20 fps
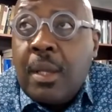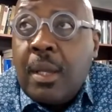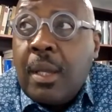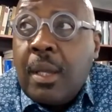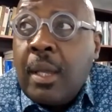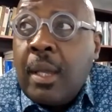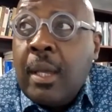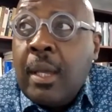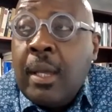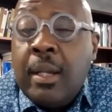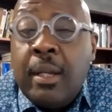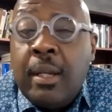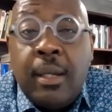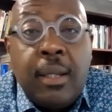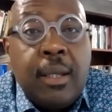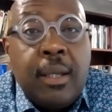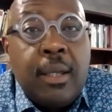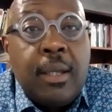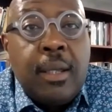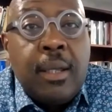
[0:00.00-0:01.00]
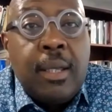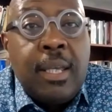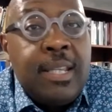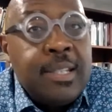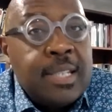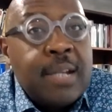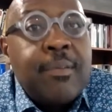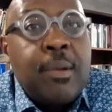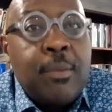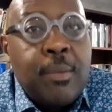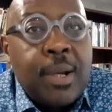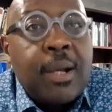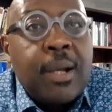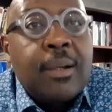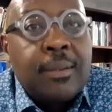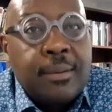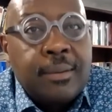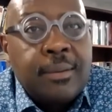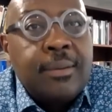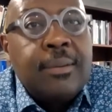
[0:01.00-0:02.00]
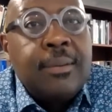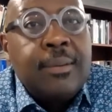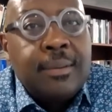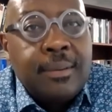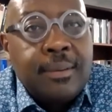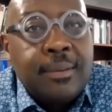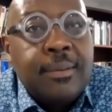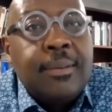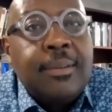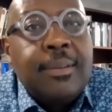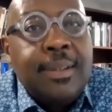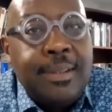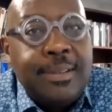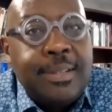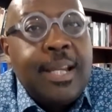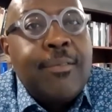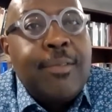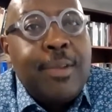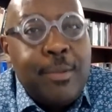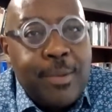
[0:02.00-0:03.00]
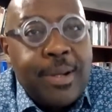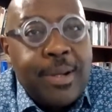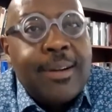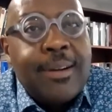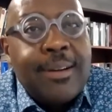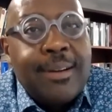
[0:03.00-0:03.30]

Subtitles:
And he's everywhere. He's everywhere.